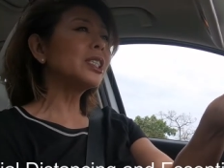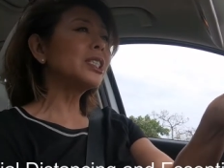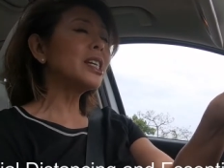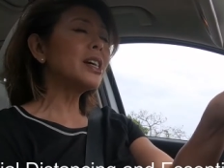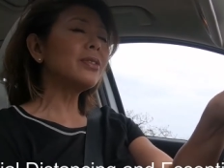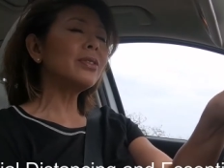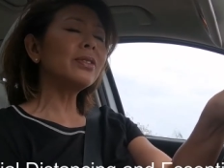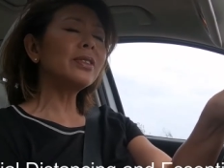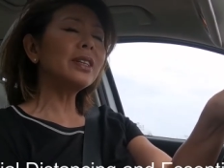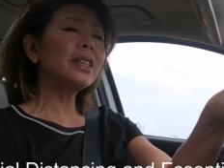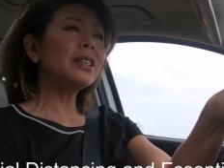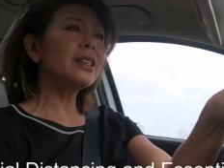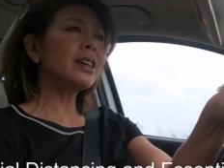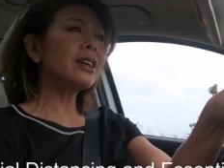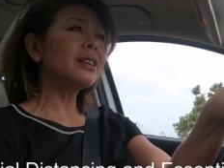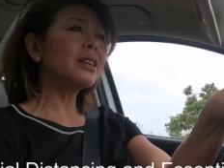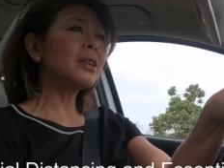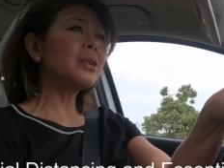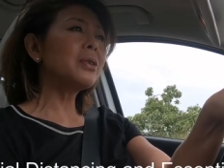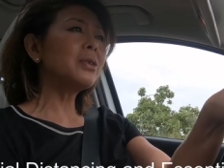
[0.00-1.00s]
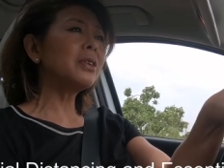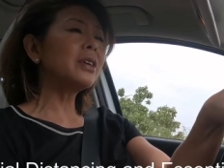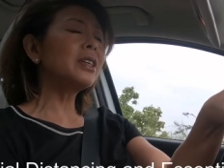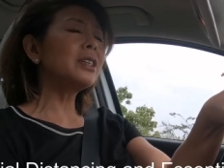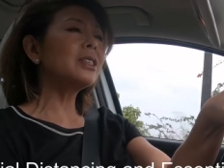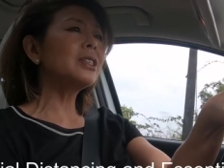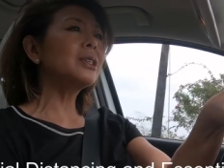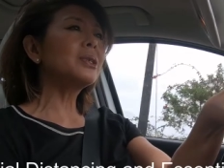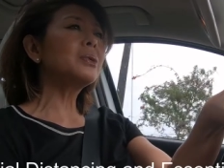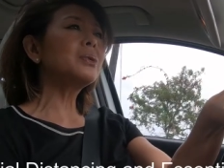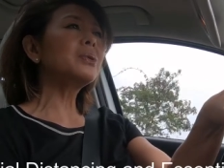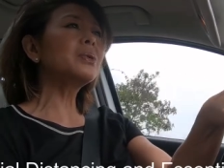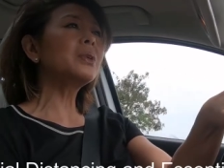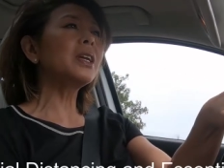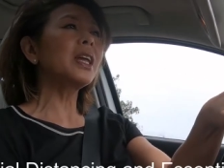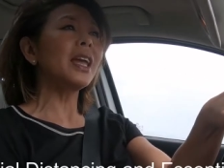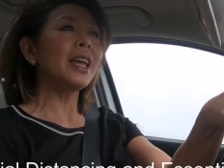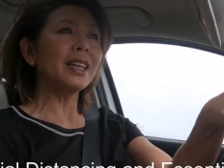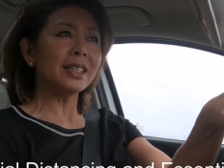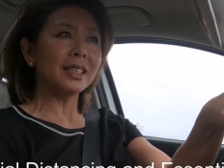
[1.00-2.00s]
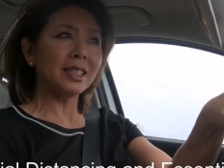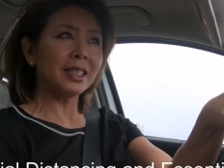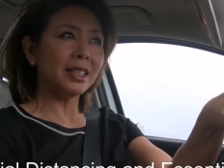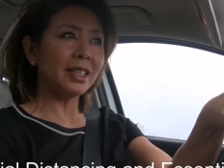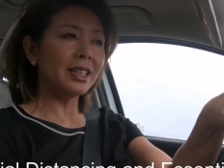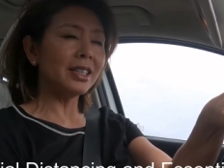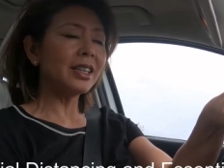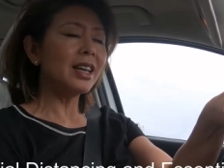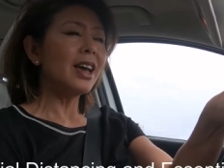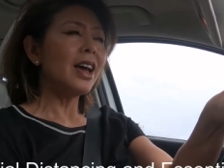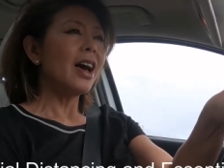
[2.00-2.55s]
definitely not going to cancel it.